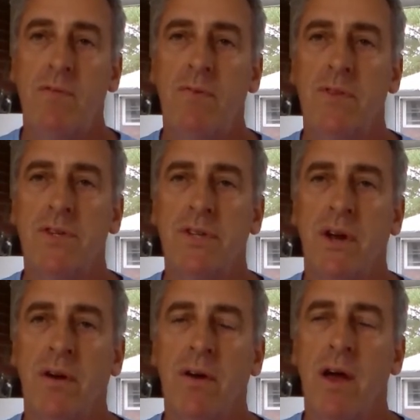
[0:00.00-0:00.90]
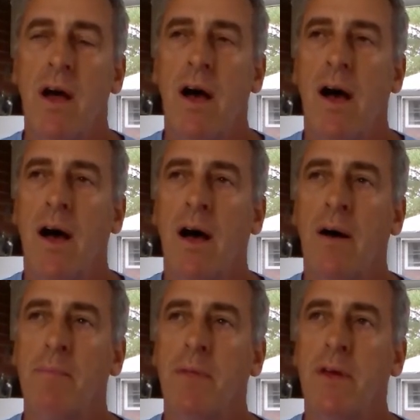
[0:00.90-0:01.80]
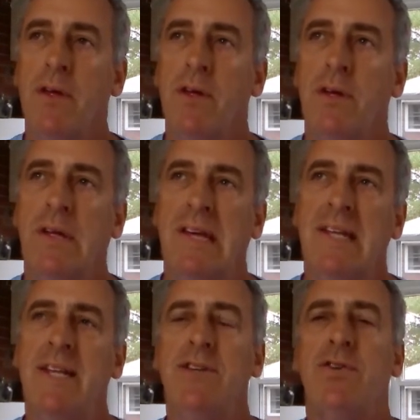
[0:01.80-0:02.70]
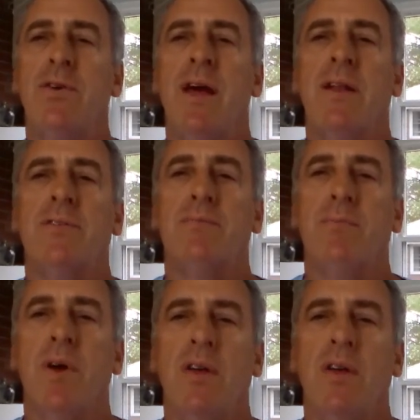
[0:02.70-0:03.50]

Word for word: for this year, um, it didn't turn out as,